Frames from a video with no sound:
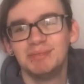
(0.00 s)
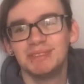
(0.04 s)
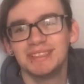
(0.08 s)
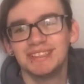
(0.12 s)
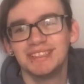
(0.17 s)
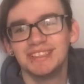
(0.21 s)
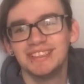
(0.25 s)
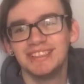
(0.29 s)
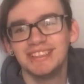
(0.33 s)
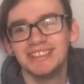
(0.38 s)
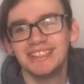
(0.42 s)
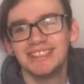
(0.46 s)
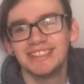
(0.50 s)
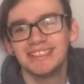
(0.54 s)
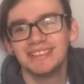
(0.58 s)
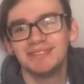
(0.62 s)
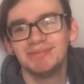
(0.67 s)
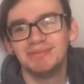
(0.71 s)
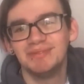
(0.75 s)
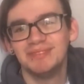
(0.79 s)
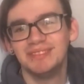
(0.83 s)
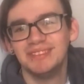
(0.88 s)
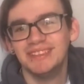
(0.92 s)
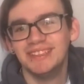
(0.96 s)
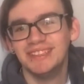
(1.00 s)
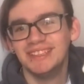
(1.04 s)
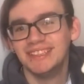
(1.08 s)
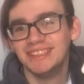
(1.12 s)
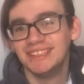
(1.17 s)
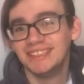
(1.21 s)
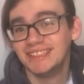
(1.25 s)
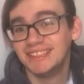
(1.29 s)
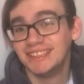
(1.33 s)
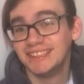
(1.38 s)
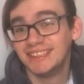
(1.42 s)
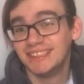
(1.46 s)
But look at him.
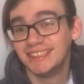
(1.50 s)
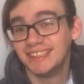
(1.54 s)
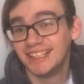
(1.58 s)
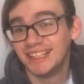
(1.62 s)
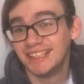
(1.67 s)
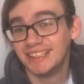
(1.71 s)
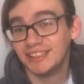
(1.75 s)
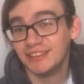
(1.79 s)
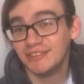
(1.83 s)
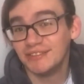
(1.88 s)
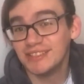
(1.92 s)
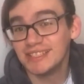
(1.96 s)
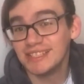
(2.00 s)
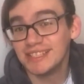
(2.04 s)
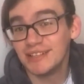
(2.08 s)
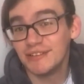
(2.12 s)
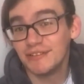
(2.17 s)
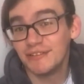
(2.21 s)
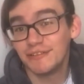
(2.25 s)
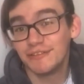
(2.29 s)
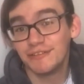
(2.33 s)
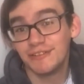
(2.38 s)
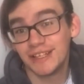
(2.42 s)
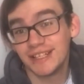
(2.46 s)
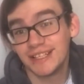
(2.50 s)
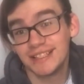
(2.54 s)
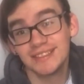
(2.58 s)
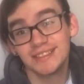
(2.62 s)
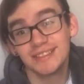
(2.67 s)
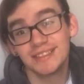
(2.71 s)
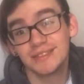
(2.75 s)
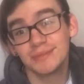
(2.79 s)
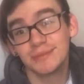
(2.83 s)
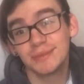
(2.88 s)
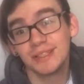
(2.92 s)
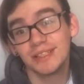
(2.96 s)
I love his little
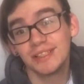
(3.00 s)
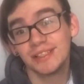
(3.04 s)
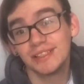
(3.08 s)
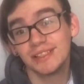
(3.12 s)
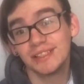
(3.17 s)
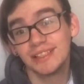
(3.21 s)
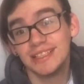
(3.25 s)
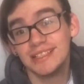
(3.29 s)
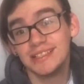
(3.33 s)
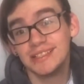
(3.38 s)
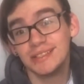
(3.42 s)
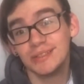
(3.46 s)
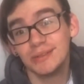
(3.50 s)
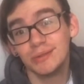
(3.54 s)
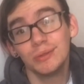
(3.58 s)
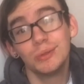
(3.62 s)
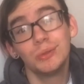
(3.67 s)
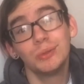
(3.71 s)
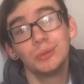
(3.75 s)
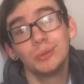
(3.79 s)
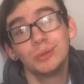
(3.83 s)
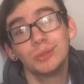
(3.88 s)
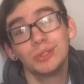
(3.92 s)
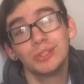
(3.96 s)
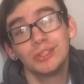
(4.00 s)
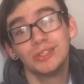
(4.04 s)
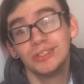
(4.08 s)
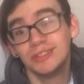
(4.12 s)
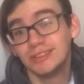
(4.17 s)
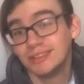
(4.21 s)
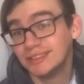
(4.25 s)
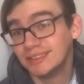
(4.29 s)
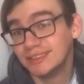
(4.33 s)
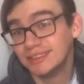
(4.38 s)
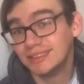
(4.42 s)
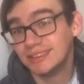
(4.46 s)
face as well. He's so cute.
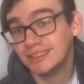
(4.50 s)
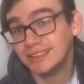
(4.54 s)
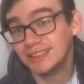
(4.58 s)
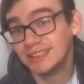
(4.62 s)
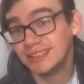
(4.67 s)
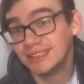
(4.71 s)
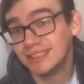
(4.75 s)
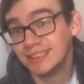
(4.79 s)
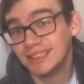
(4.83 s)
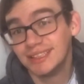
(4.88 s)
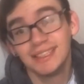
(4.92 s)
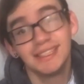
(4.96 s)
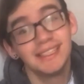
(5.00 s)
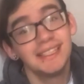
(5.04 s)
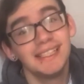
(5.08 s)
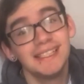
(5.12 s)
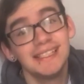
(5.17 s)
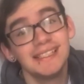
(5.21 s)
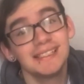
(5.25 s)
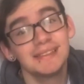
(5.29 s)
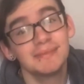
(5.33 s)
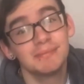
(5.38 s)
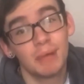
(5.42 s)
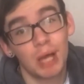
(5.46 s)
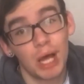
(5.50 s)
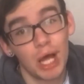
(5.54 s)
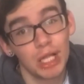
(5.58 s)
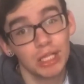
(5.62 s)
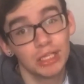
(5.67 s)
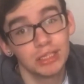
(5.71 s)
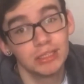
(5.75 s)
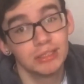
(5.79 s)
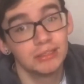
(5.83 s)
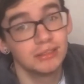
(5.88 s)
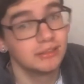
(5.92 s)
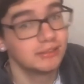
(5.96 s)
He's
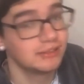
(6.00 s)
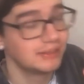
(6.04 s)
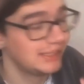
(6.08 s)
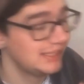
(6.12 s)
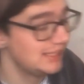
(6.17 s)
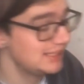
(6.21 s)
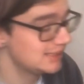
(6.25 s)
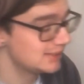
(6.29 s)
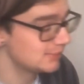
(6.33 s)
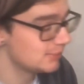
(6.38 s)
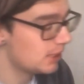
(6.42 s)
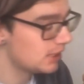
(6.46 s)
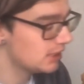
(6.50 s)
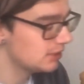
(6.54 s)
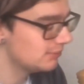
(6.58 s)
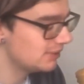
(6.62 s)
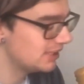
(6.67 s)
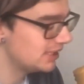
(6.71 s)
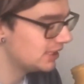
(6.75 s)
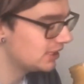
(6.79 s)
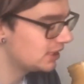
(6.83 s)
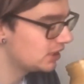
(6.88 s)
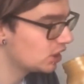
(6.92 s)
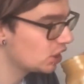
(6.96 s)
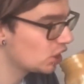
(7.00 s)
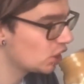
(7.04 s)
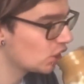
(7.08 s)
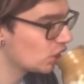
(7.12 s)
small. He's small, lean.